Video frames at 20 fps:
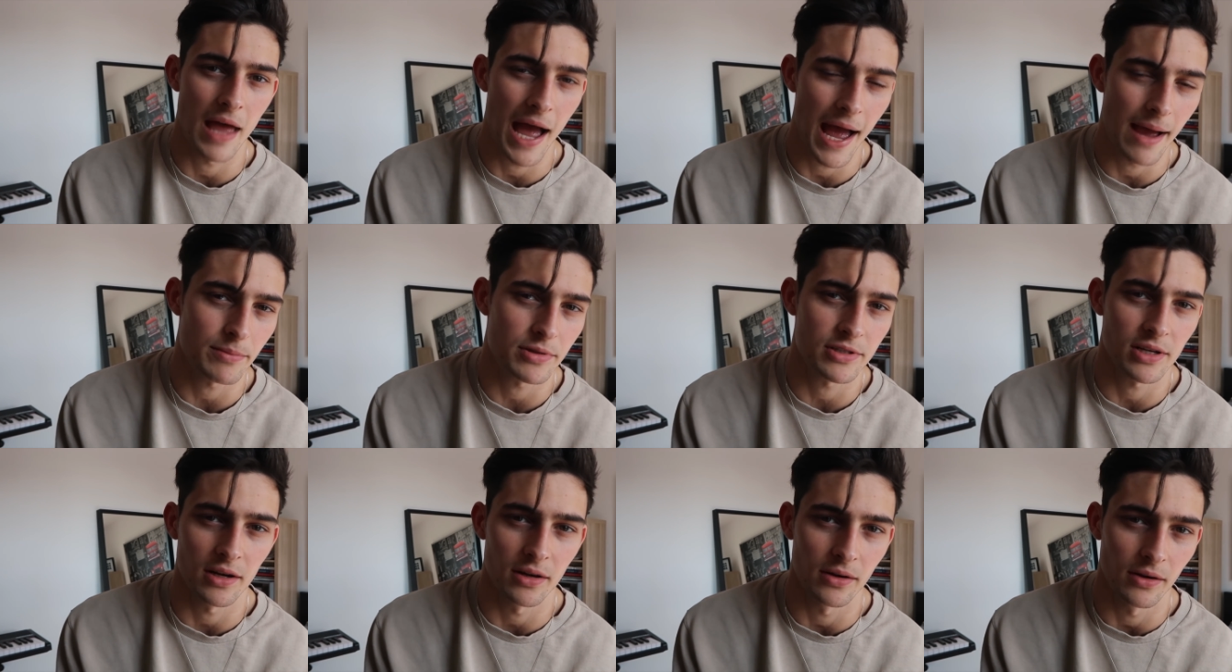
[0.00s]

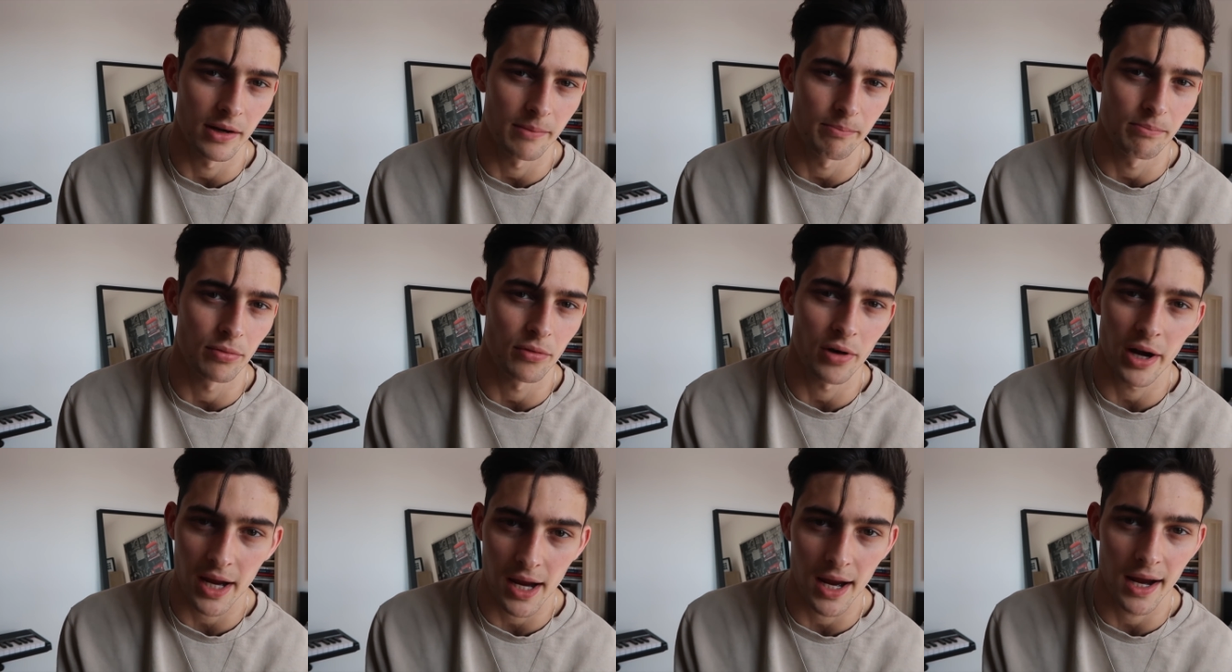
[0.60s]
absolutely
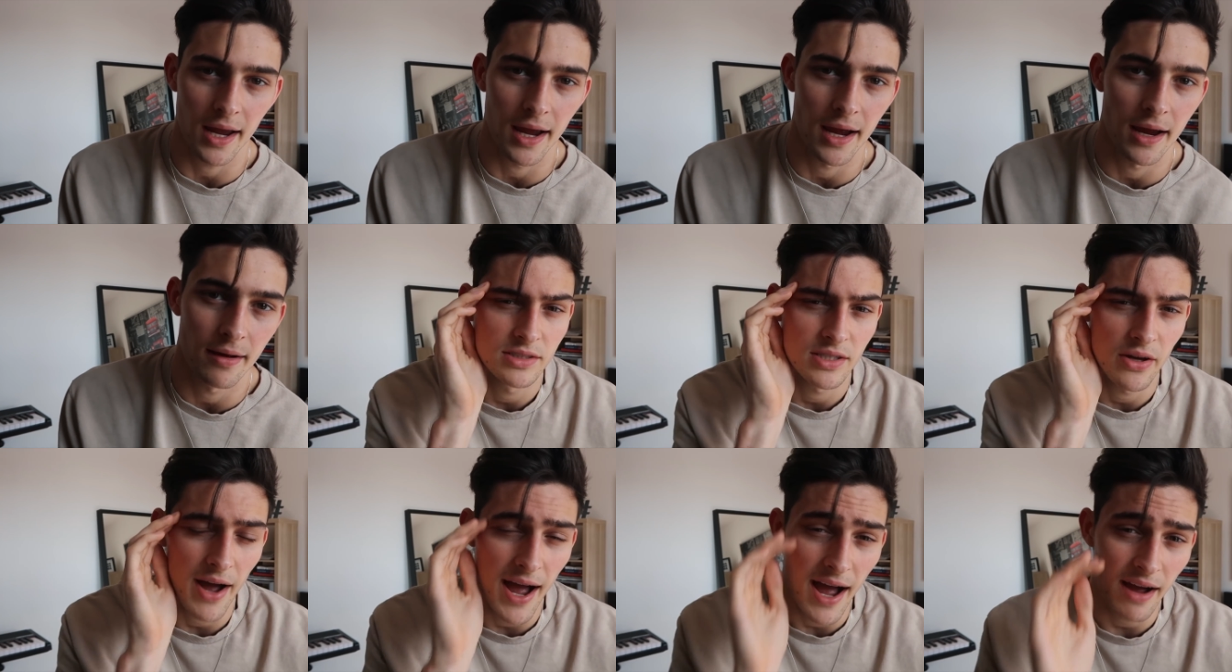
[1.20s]
bricking it.
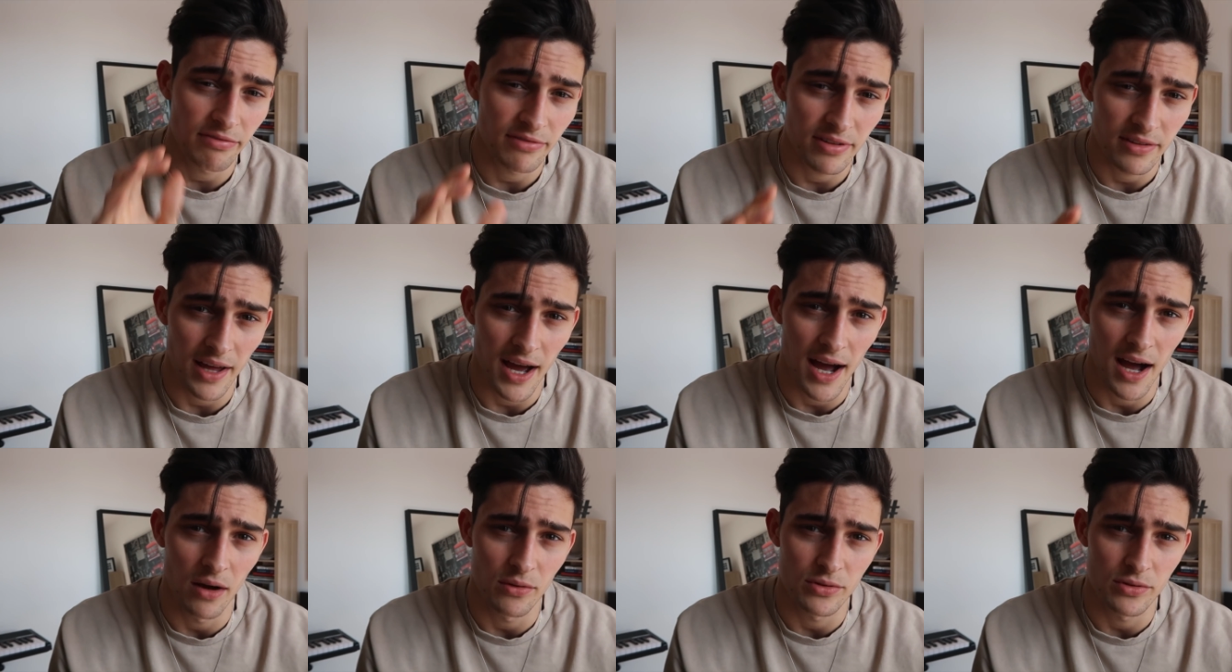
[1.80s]
So after that,